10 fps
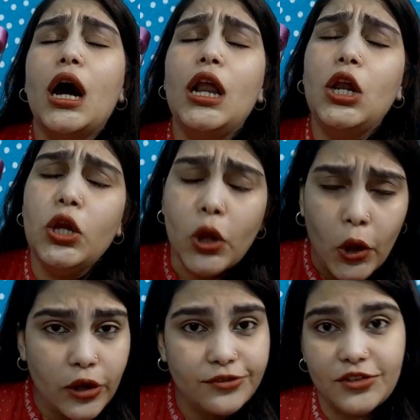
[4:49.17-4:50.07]
a
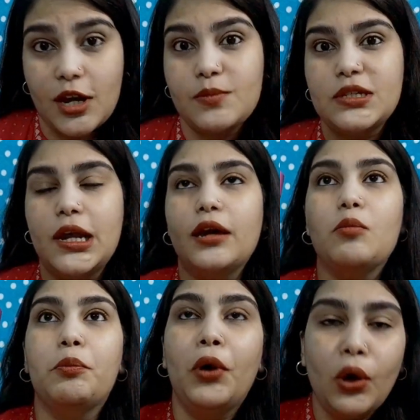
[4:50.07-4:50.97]
lot of times like
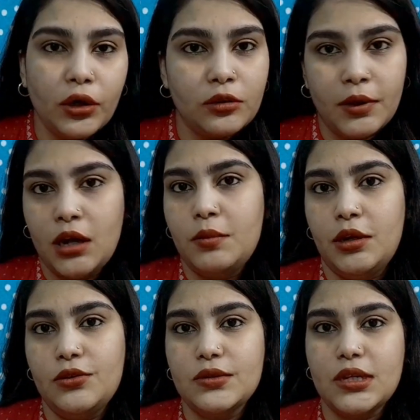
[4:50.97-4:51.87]
bahut baar
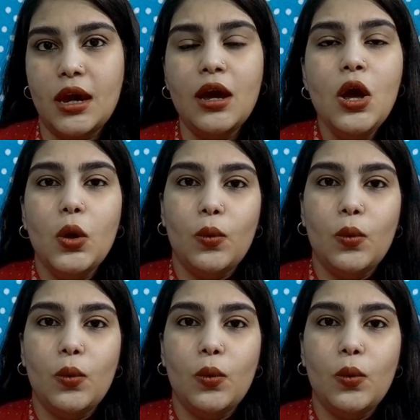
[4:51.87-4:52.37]
maine use kiya